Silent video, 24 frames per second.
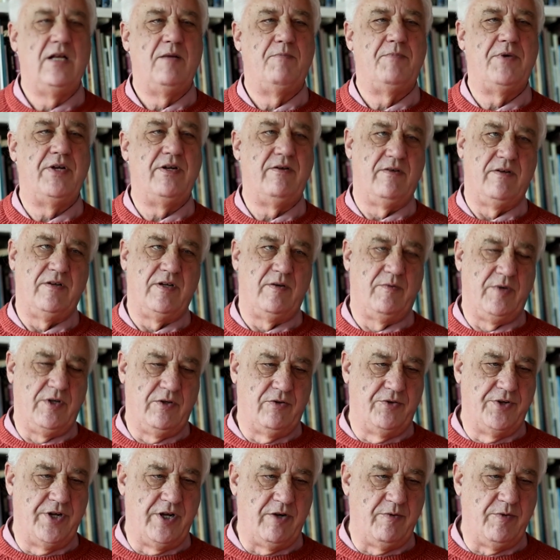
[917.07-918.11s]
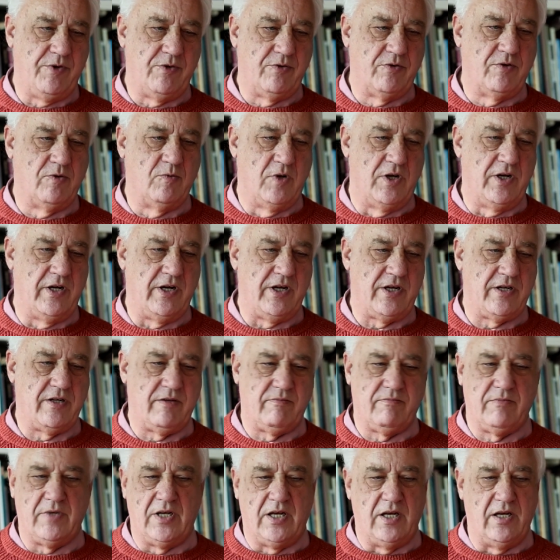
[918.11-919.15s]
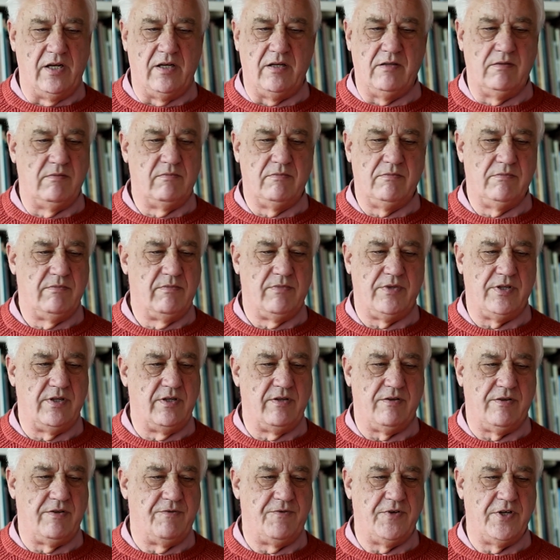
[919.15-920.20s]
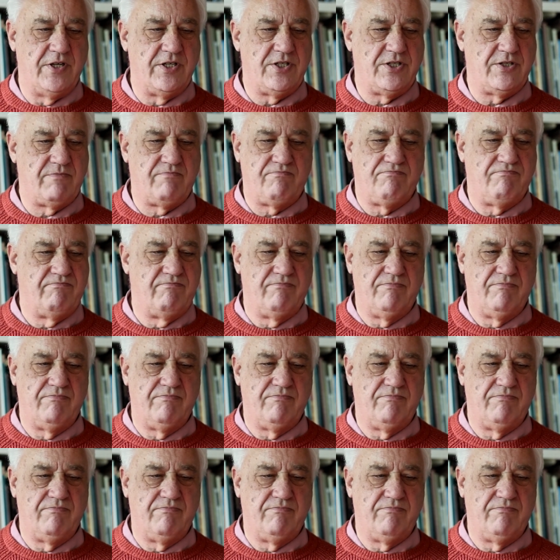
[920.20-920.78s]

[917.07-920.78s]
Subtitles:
But we all know with all work, the first